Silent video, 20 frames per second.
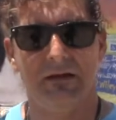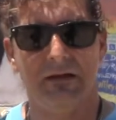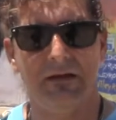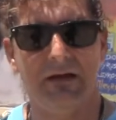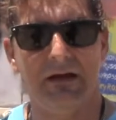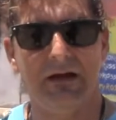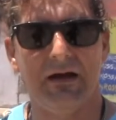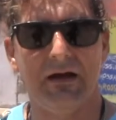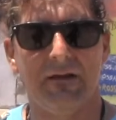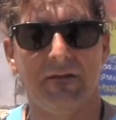
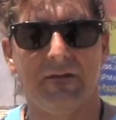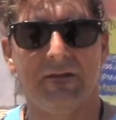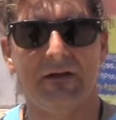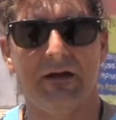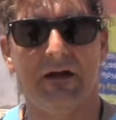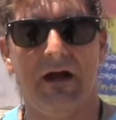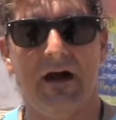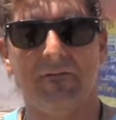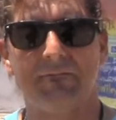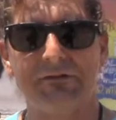Yeah,
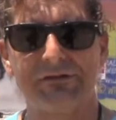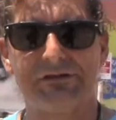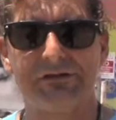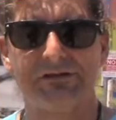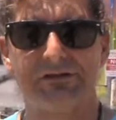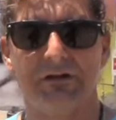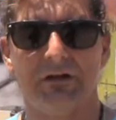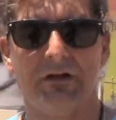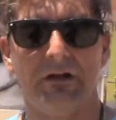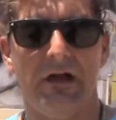the
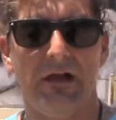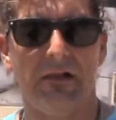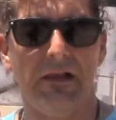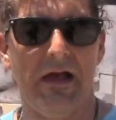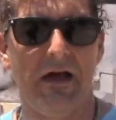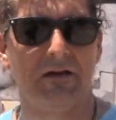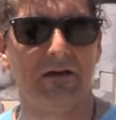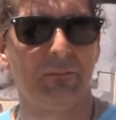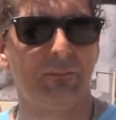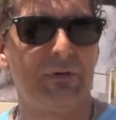officers are
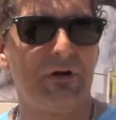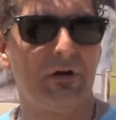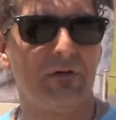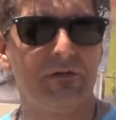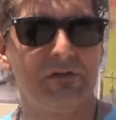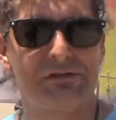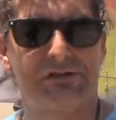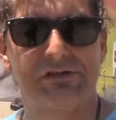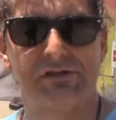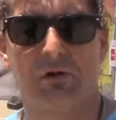allowed to build
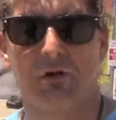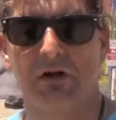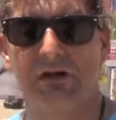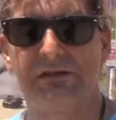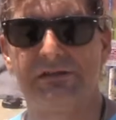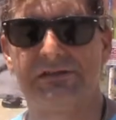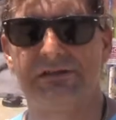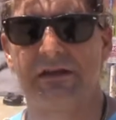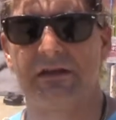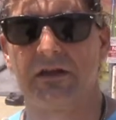their story
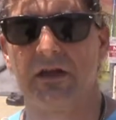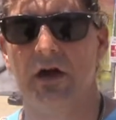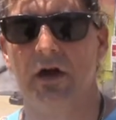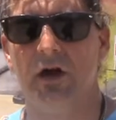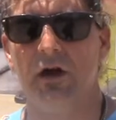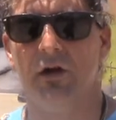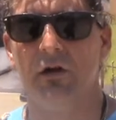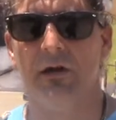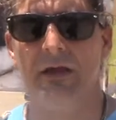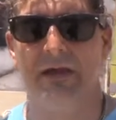as they
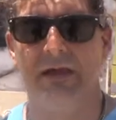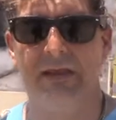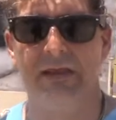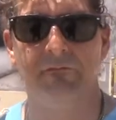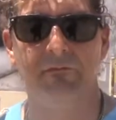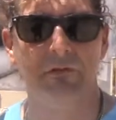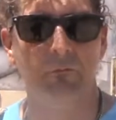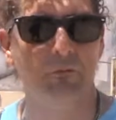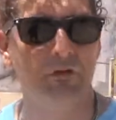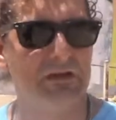go, and
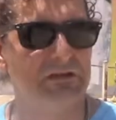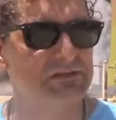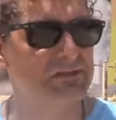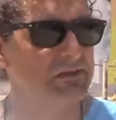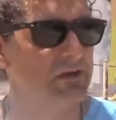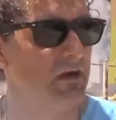even when it's